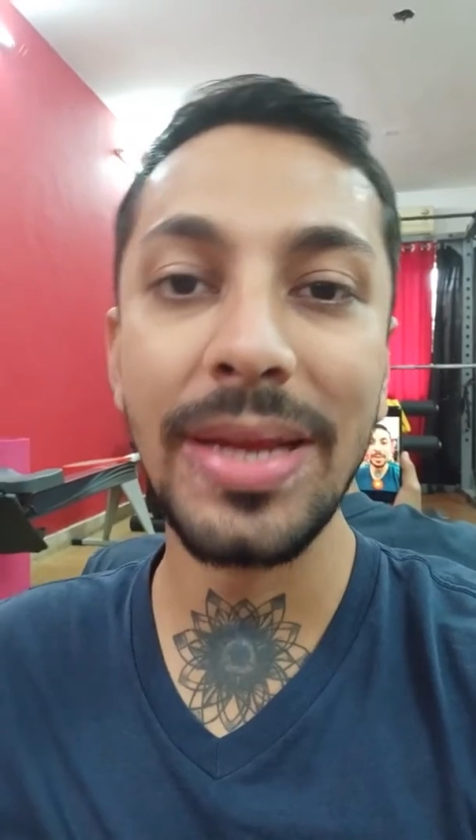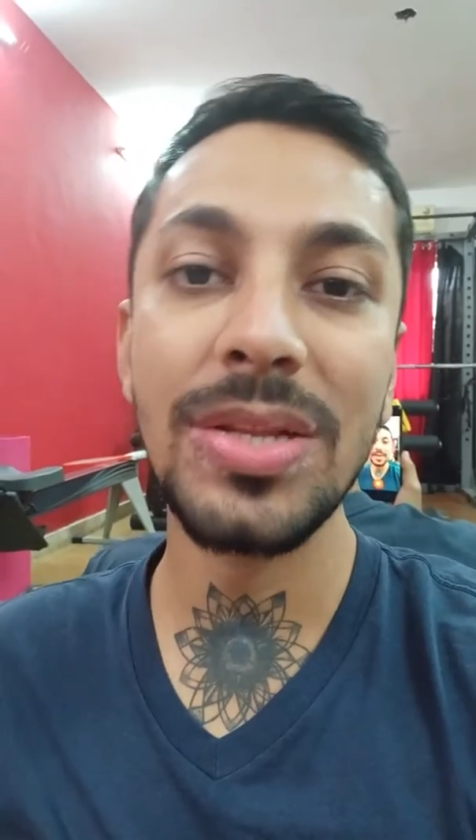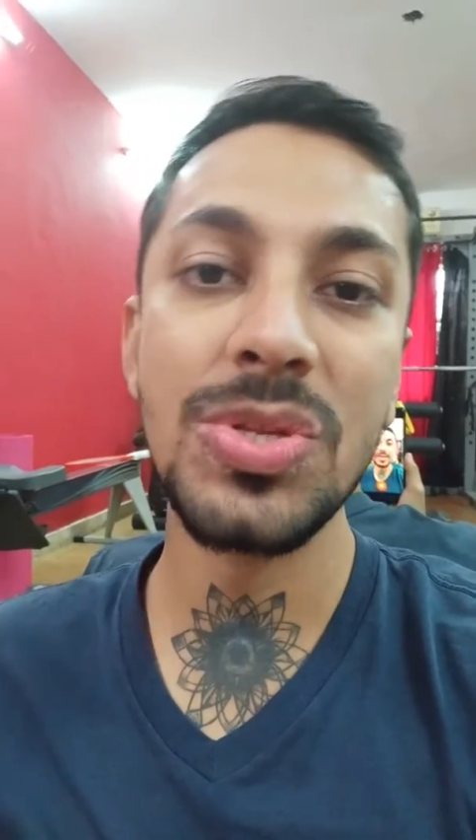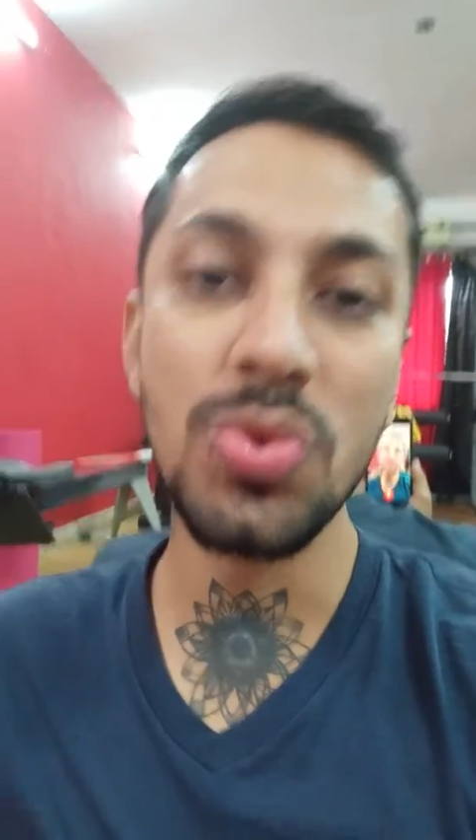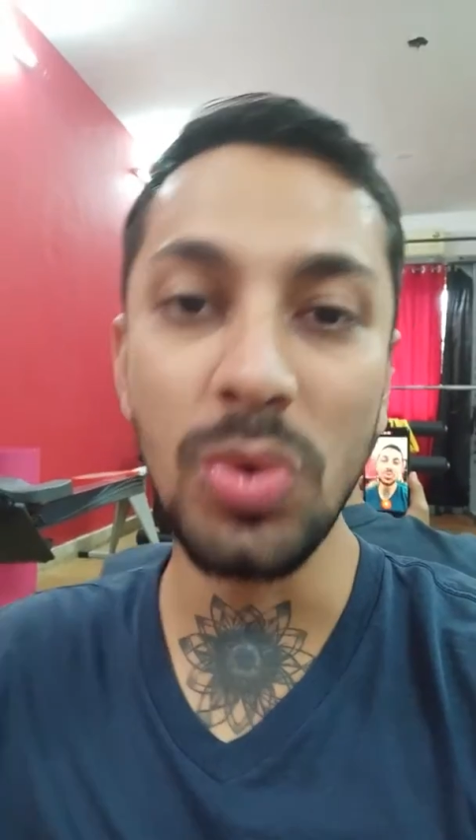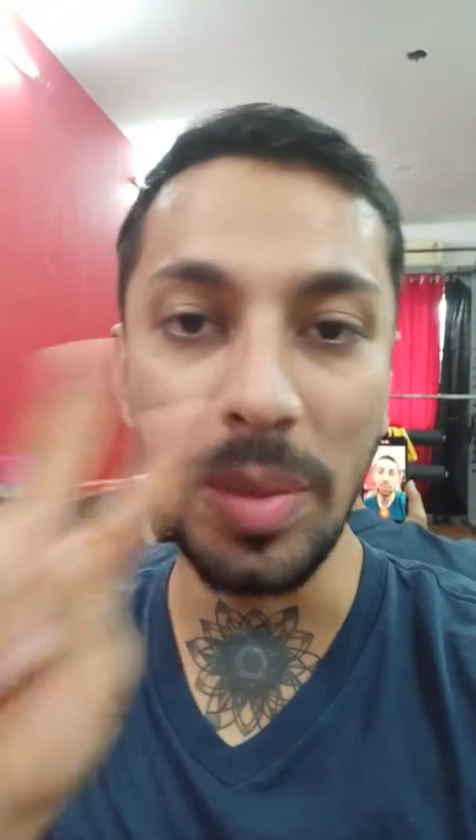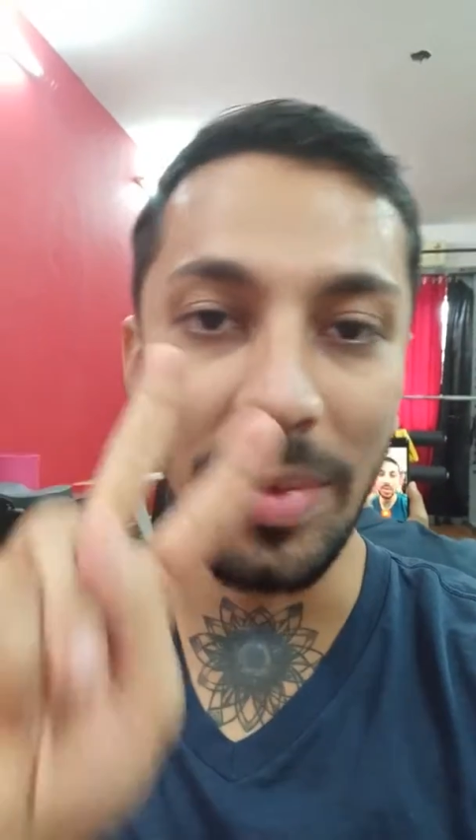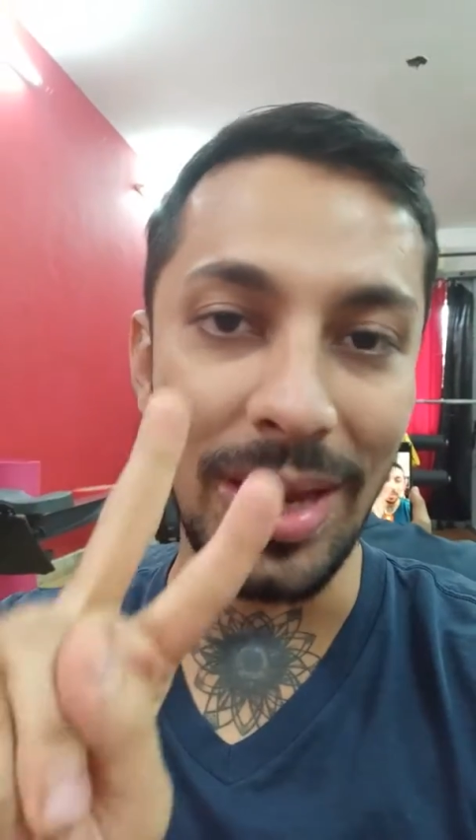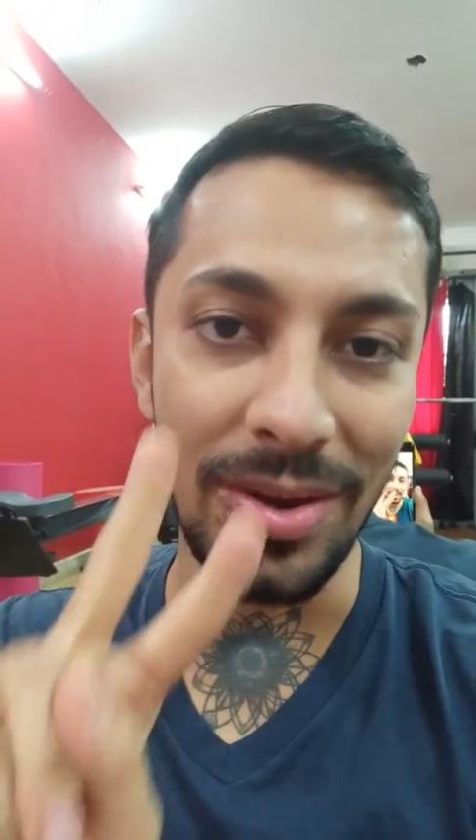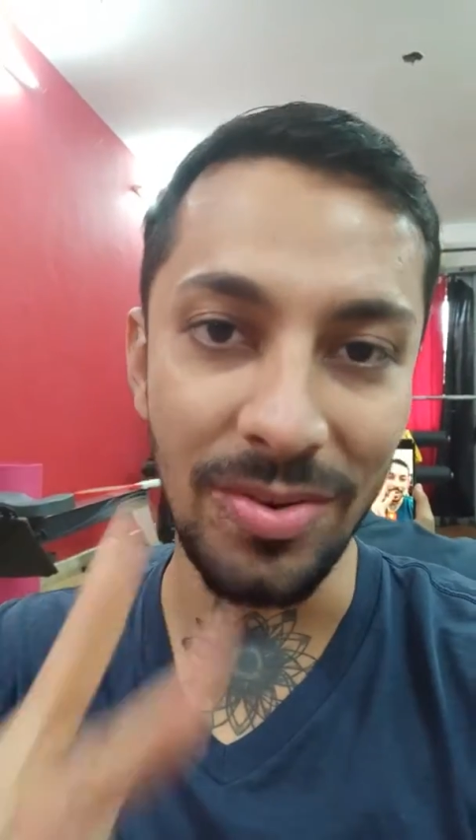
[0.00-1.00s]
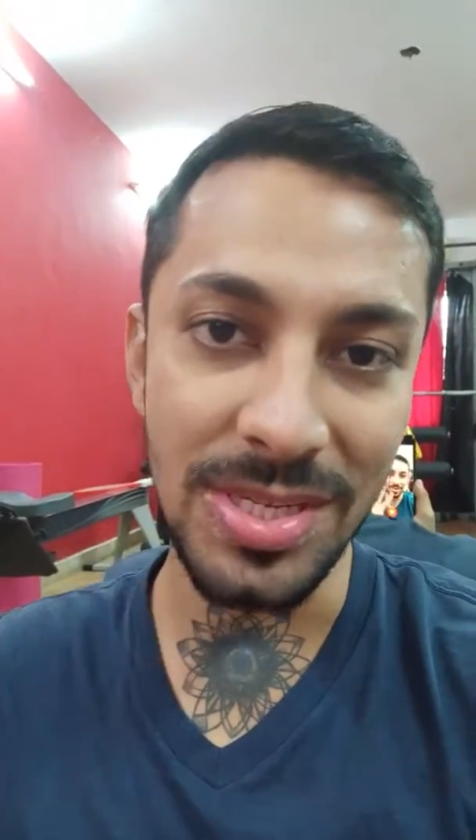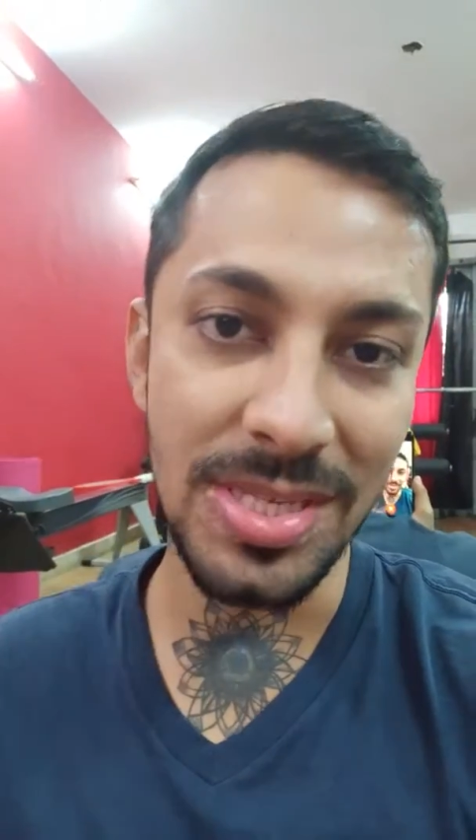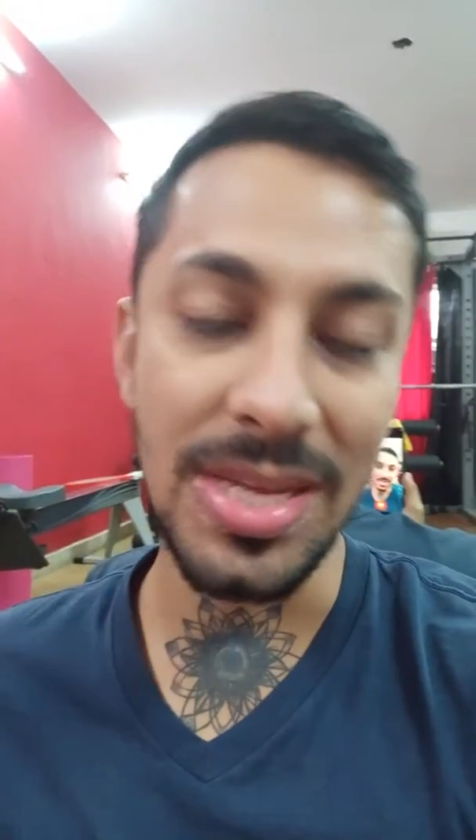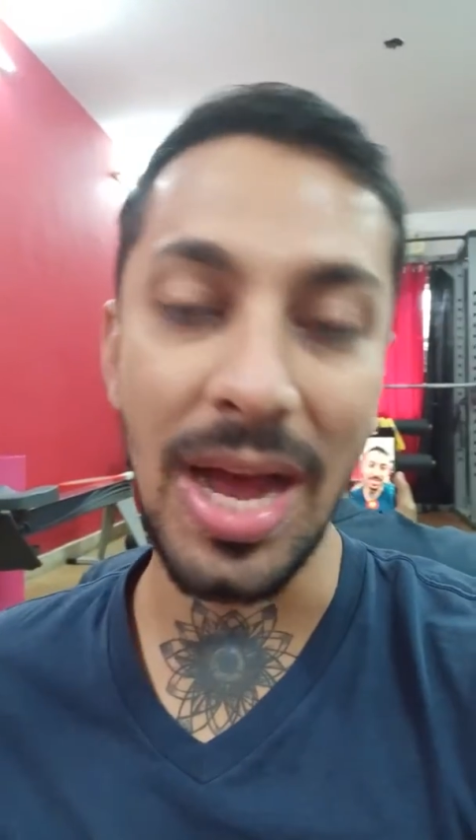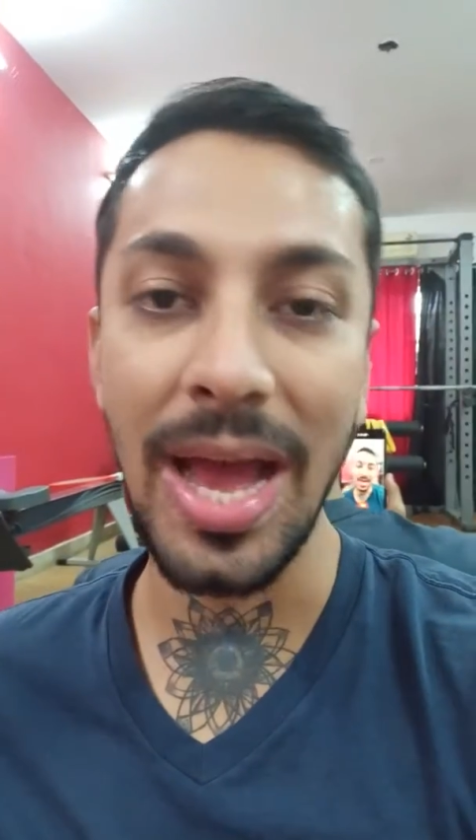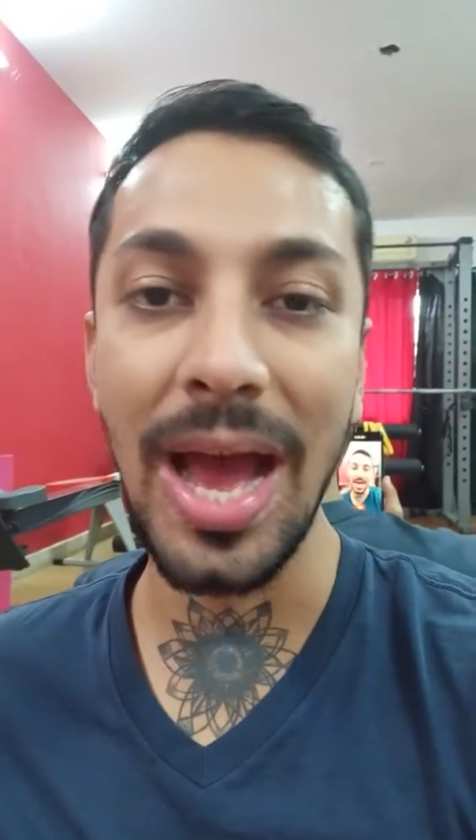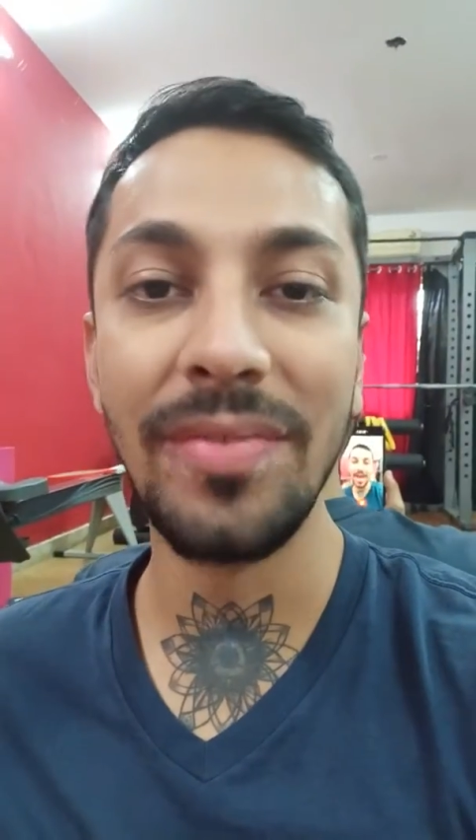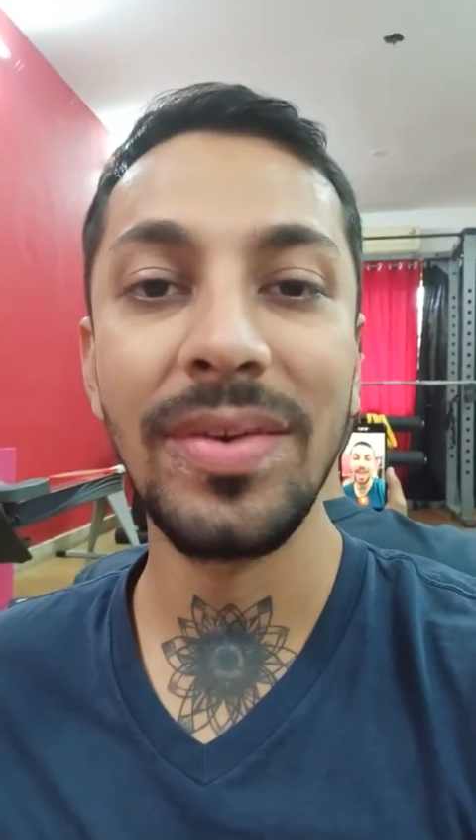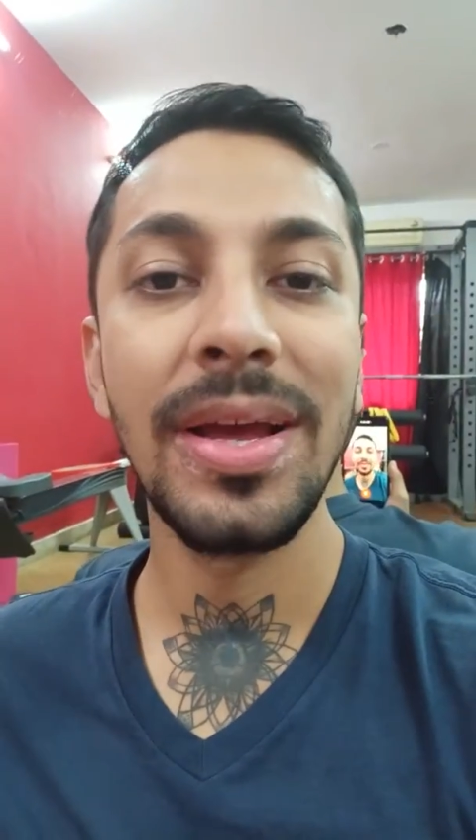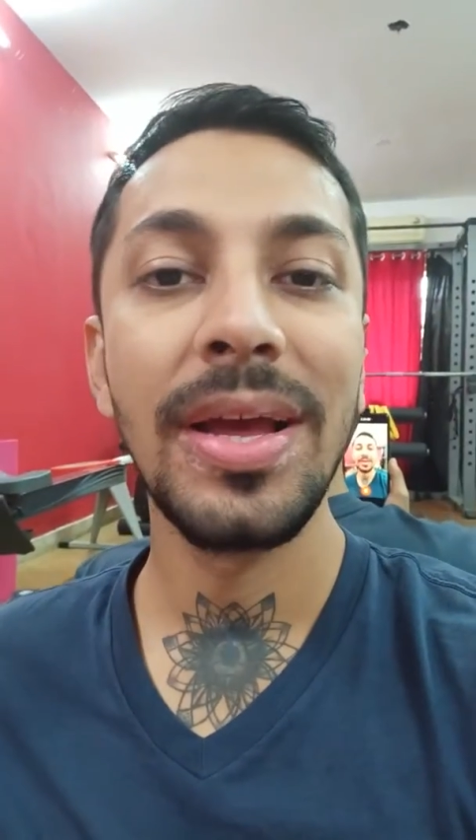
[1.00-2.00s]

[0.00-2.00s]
at 2 email addresses I have,